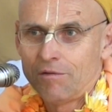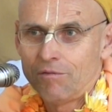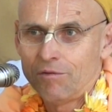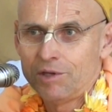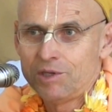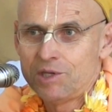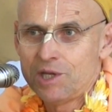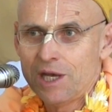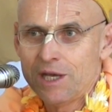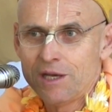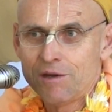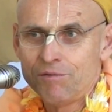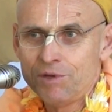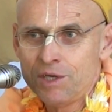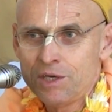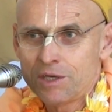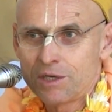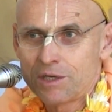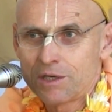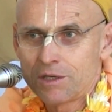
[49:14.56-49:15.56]
one day a
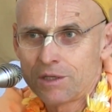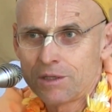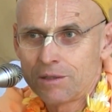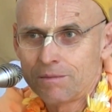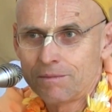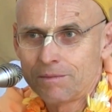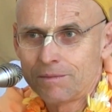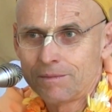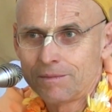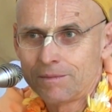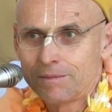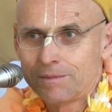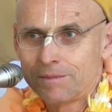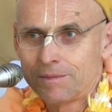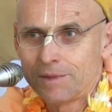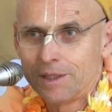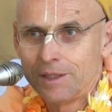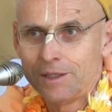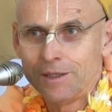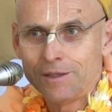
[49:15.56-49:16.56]
week,
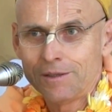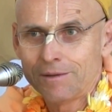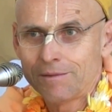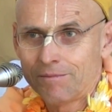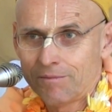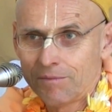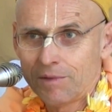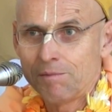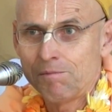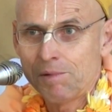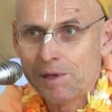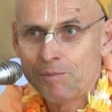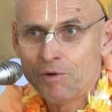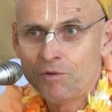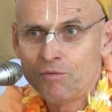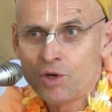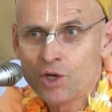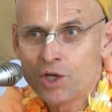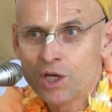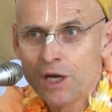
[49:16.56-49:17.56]
and
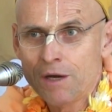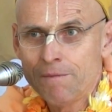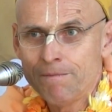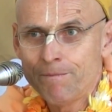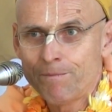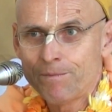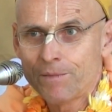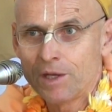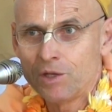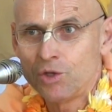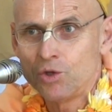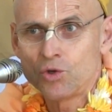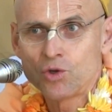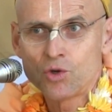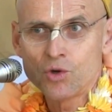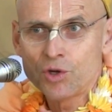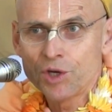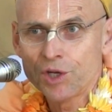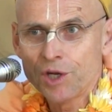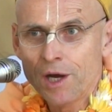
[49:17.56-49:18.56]
people will come and you
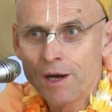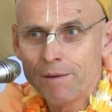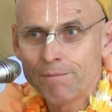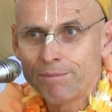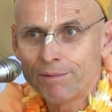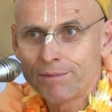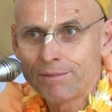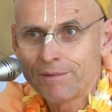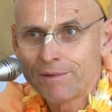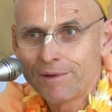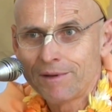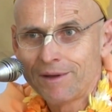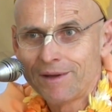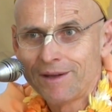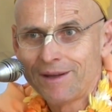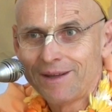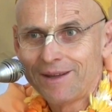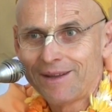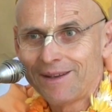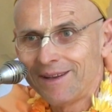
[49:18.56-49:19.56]
cook it up,
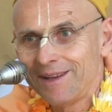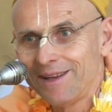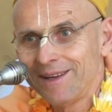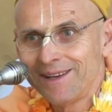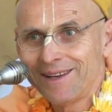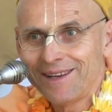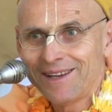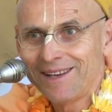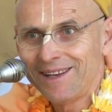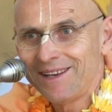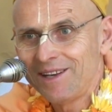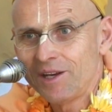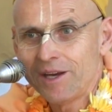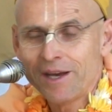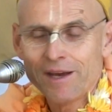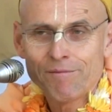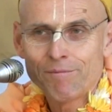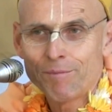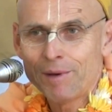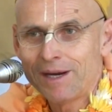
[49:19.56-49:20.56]
and you
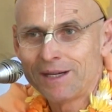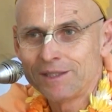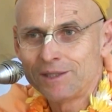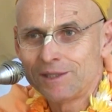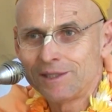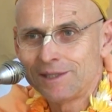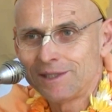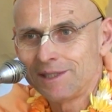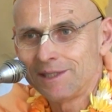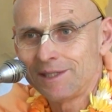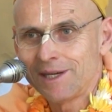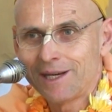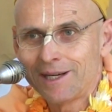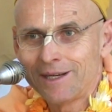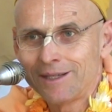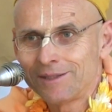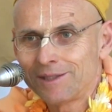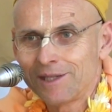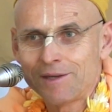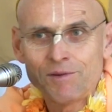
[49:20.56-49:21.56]
have bhajans in your
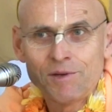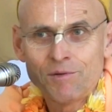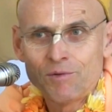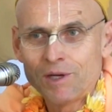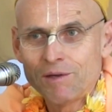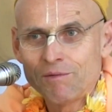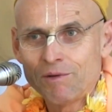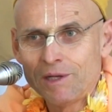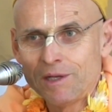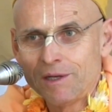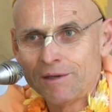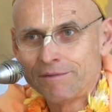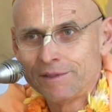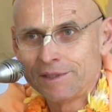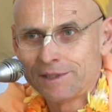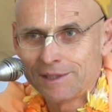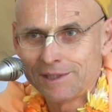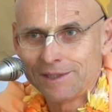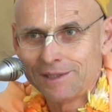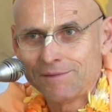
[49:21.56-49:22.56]
house. Everybody will
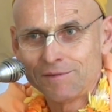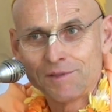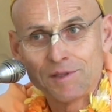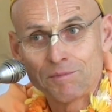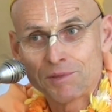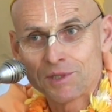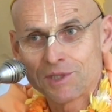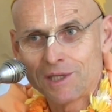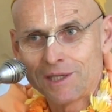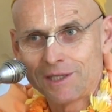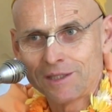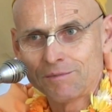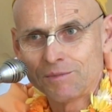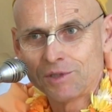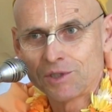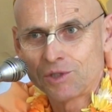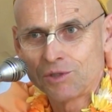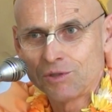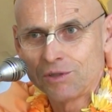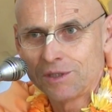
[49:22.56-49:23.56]
love it, and if the prasadam
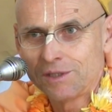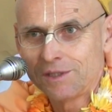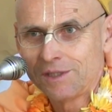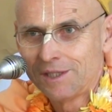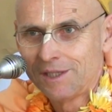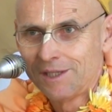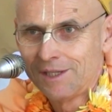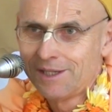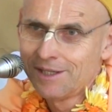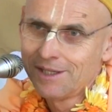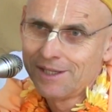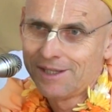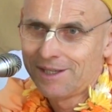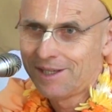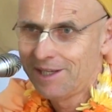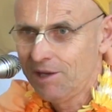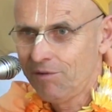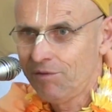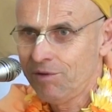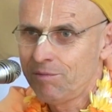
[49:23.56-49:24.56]
is good,
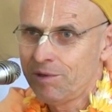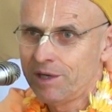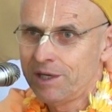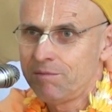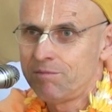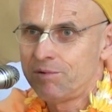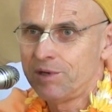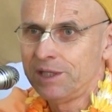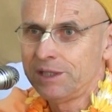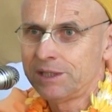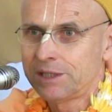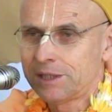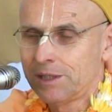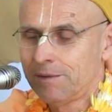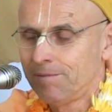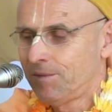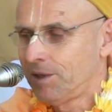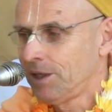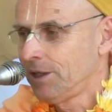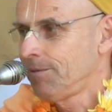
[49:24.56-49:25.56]
and everybody brings
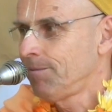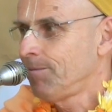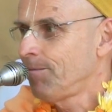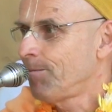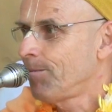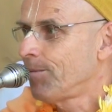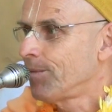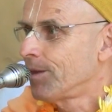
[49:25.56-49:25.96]
something.